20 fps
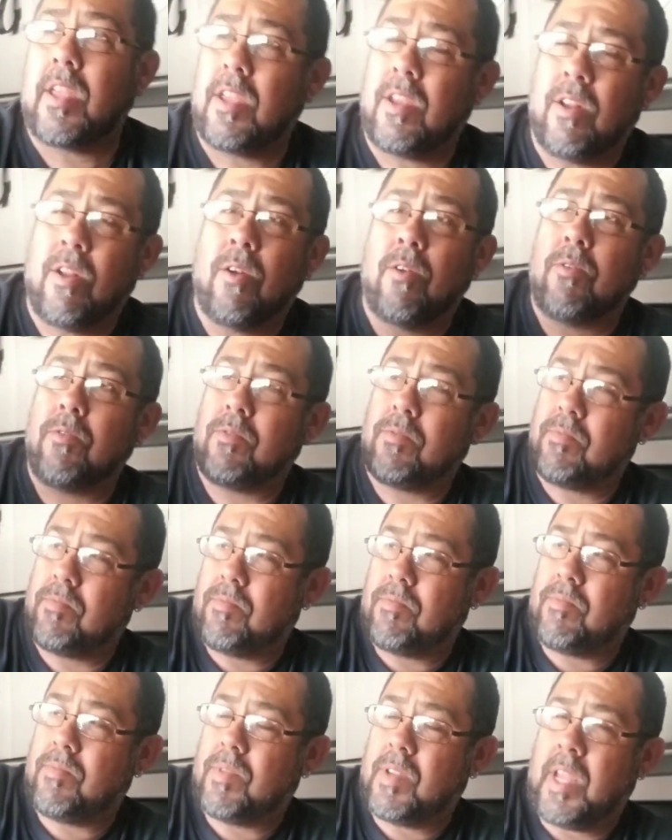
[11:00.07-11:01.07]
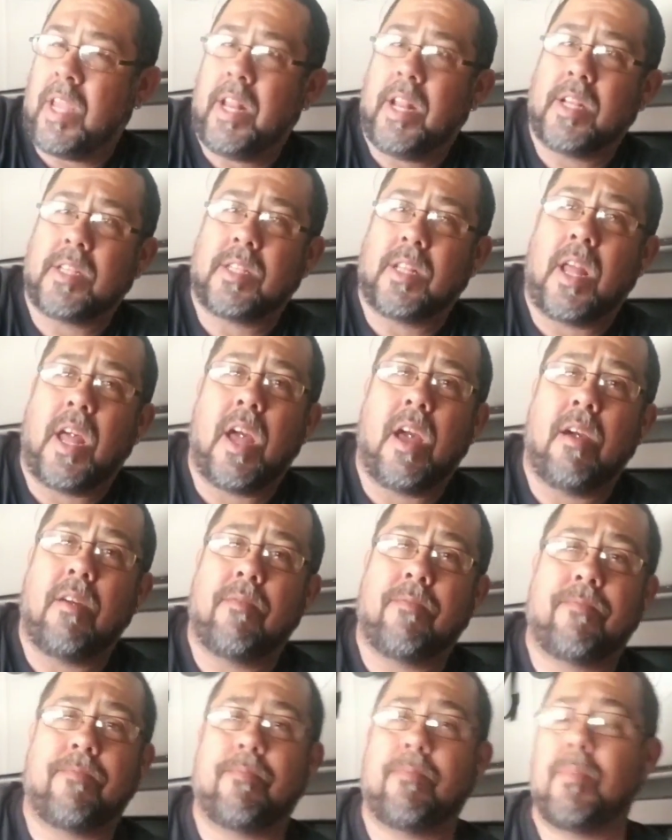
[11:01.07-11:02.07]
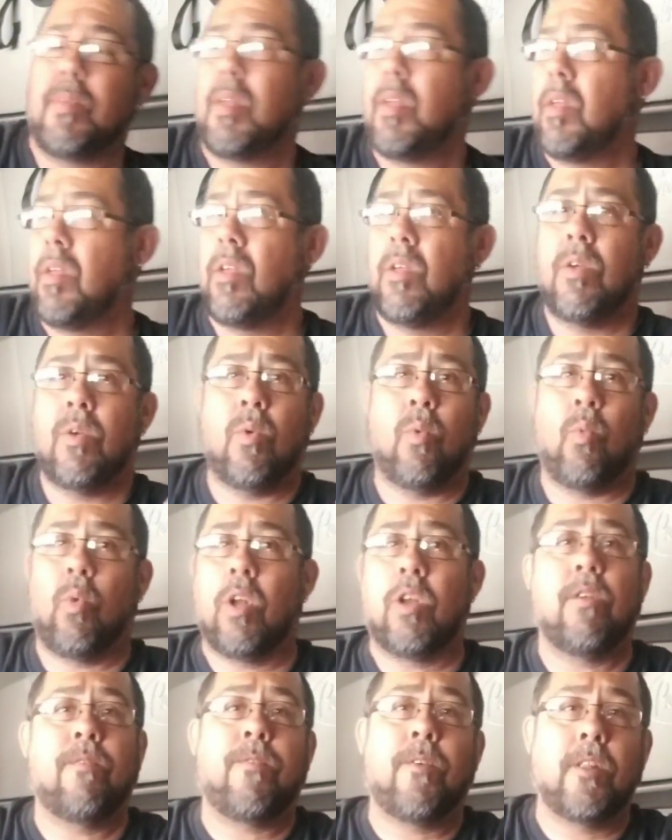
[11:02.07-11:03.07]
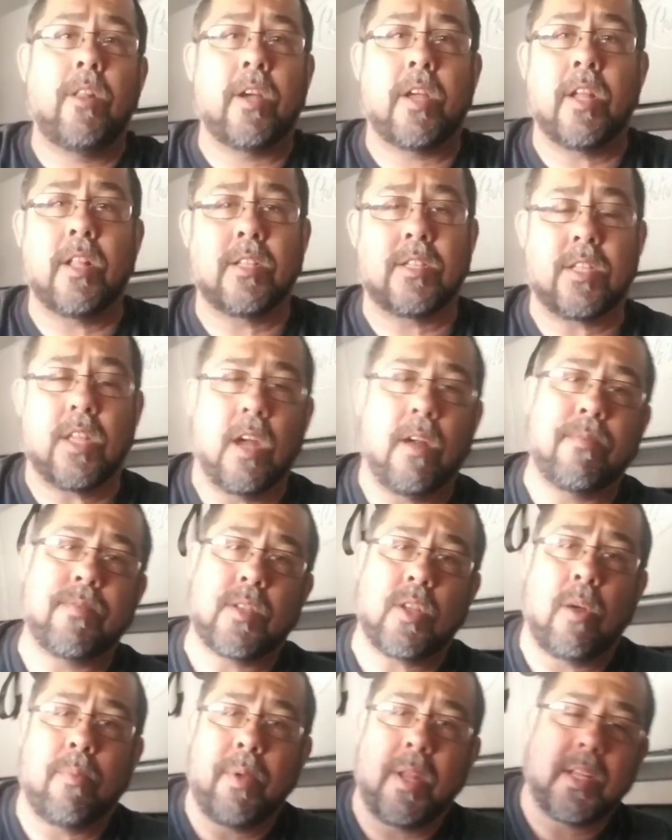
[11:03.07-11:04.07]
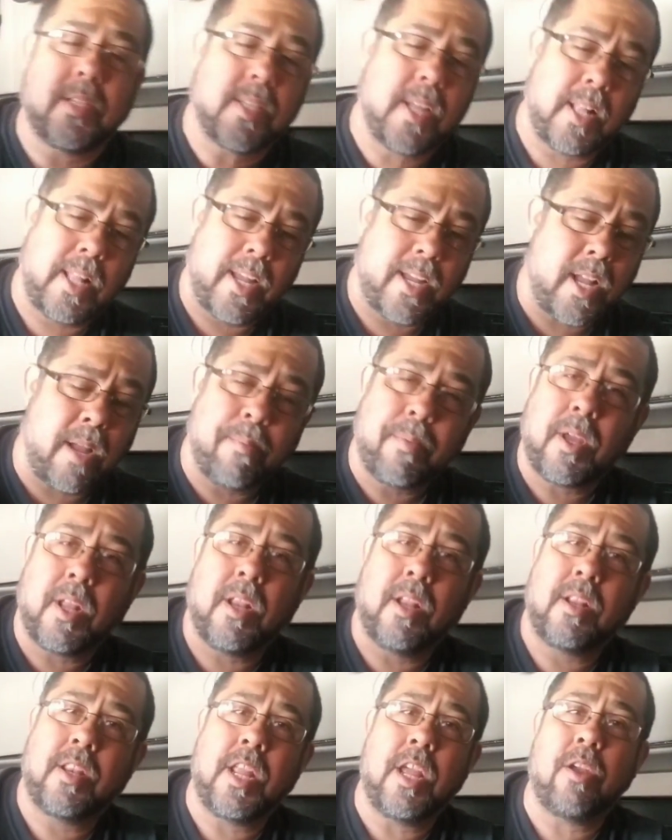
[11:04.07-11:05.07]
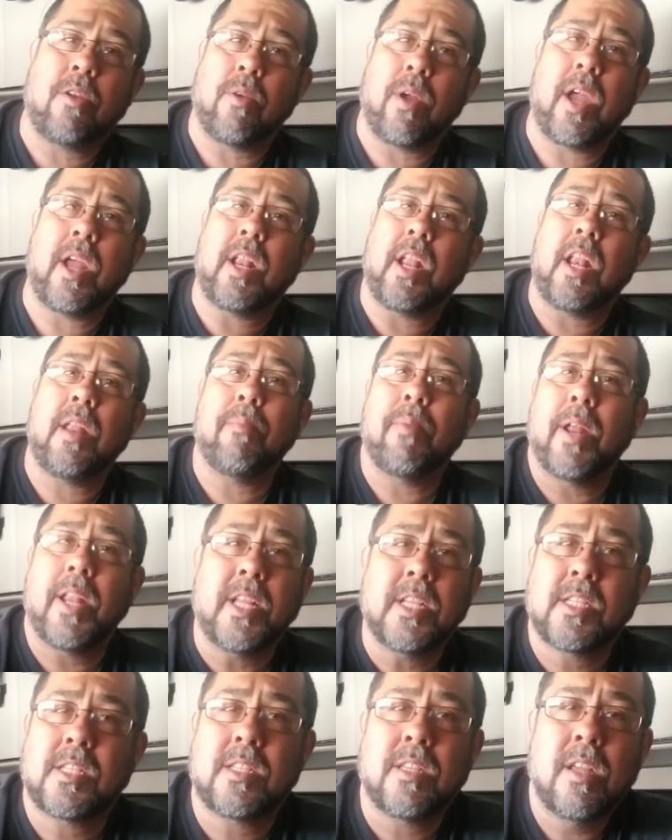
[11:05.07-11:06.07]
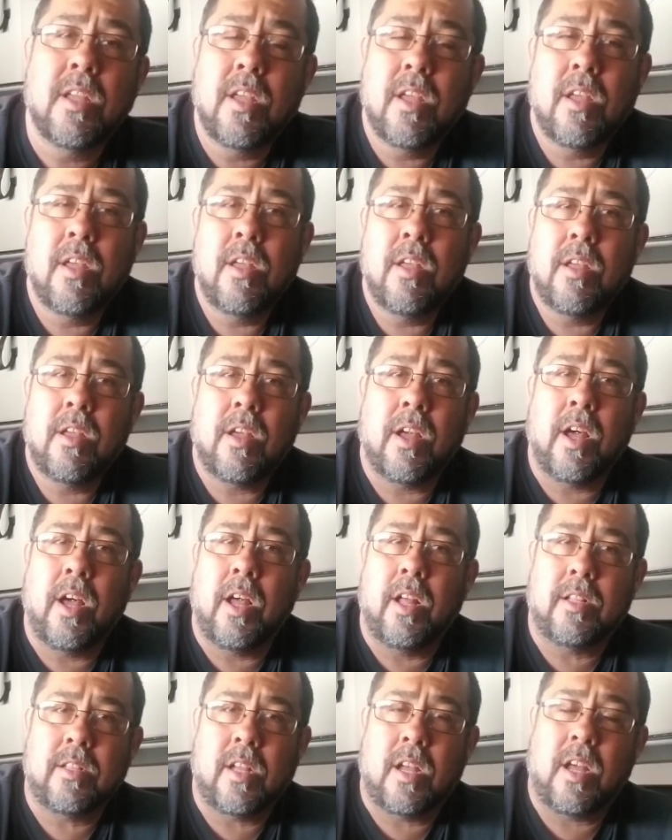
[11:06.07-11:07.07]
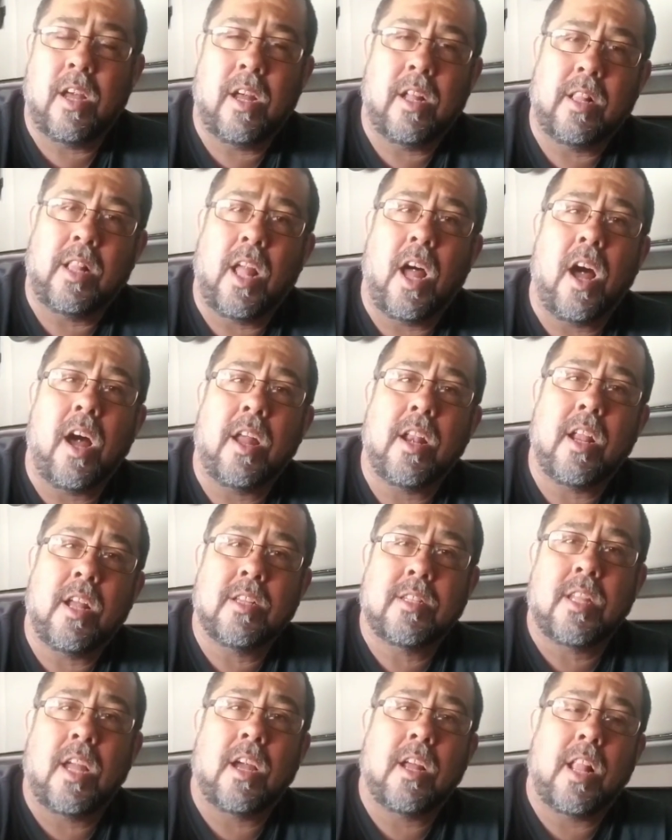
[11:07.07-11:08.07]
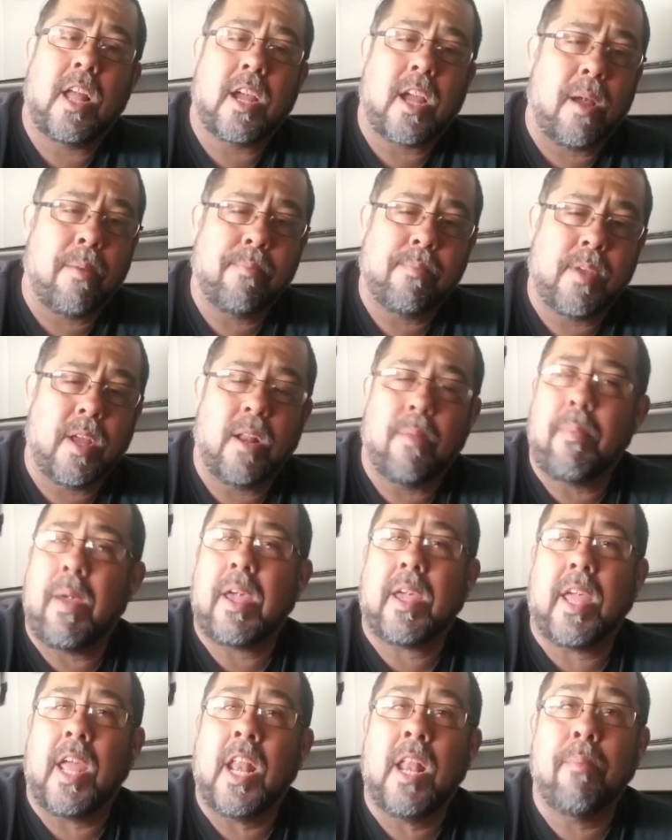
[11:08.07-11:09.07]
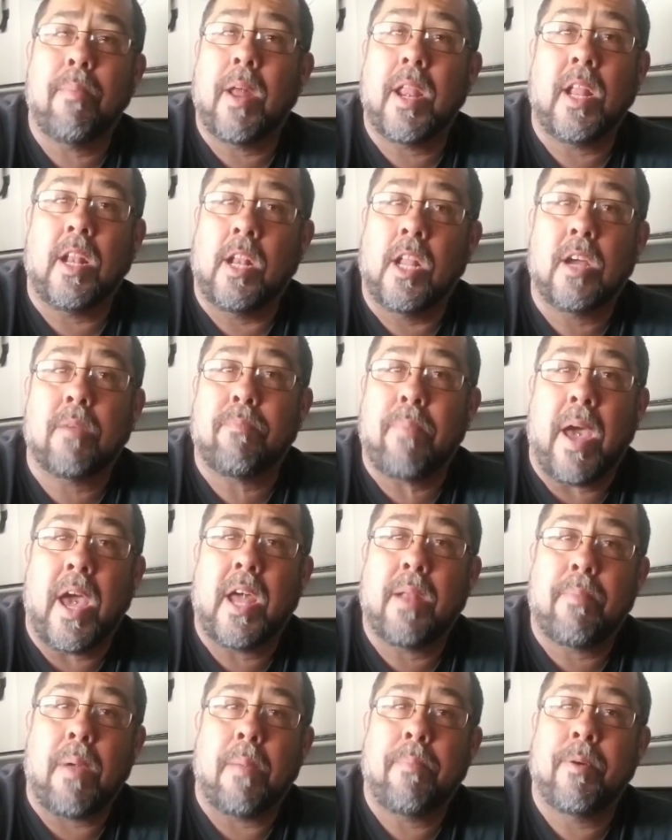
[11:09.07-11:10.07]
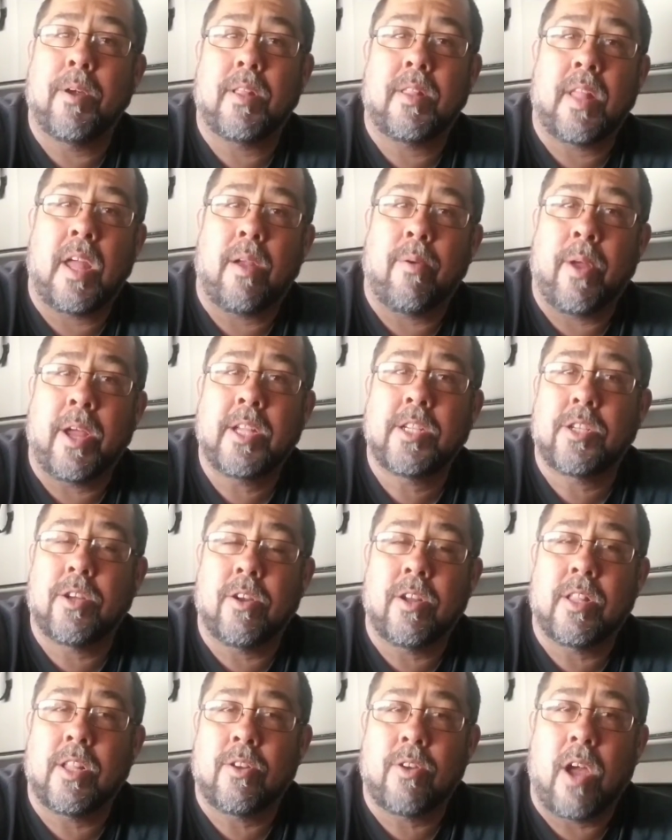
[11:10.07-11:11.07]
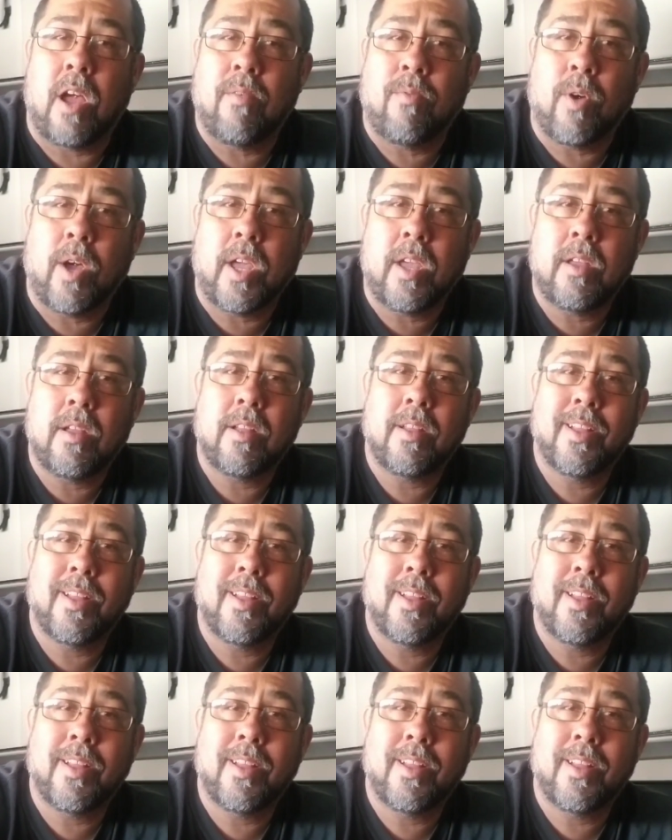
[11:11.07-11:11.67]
you know, he doesn't have wonderful looking stuff. So, I mean, it's not like I'm going to degrade anybody's lot. It's not like I'm going to make anybody look bad by putting that Ranger in the driveway.